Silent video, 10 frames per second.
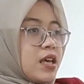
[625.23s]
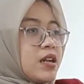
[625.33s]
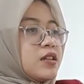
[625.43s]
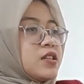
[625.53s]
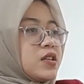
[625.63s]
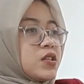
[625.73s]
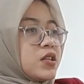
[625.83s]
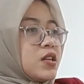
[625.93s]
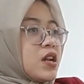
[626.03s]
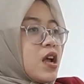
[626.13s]
In
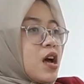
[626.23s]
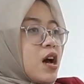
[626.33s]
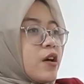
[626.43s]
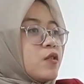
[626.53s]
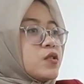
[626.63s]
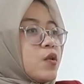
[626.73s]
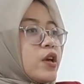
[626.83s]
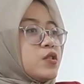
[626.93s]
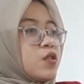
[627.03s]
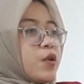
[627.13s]
addition, I
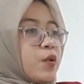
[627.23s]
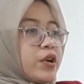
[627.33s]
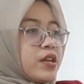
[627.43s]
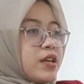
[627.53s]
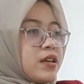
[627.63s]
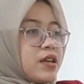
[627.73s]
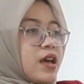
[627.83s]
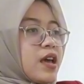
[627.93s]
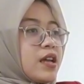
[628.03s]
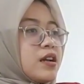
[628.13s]
also enjoy
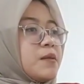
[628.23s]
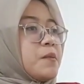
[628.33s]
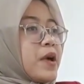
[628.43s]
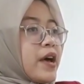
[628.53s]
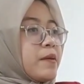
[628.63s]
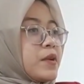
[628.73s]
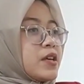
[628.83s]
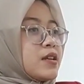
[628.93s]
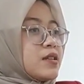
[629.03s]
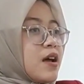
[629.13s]
working in a bank
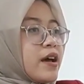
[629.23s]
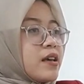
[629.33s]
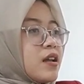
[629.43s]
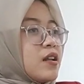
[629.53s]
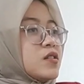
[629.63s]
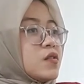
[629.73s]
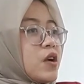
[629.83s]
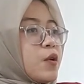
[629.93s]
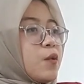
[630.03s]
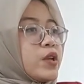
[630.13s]
because I can
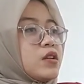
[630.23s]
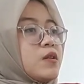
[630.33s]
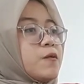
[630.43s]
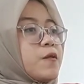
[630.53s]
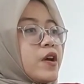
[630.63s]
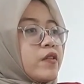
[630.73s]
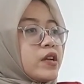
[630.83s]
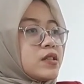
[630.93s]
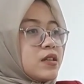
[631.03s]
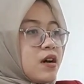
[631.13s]
interact with
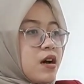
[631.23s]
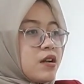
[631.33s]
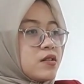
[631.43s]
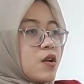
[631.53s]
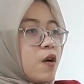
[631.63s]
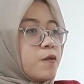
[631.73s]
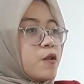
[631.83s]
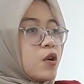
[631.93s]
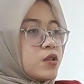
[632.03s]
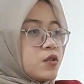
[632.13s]
various kinds
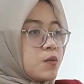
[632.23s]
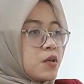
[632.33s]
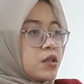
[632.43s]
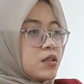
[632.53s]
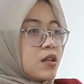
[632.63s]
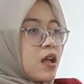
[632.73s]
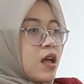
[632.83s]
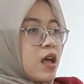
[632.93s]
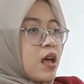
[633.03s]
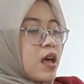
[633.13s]
of customers
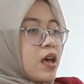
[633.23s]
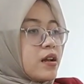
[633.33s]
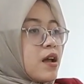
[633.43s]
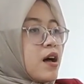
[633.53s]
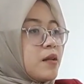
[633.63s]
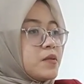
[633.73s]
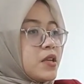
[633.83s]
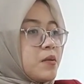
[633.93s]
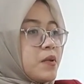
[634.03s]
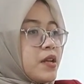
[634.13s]
and
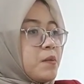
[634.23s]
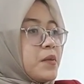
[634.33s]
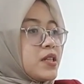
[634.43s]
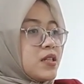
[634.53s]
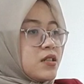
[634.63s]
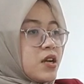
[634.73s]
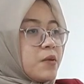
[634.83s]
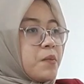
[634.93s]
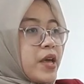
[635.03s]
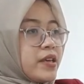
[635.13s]
help them in meeting
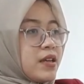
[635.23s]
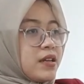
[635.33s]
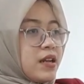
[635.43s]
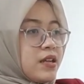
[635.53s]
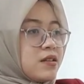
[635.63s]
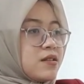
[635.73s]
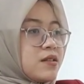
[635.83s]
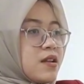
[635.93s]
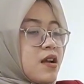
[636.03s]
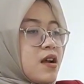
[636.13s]
their banking needs.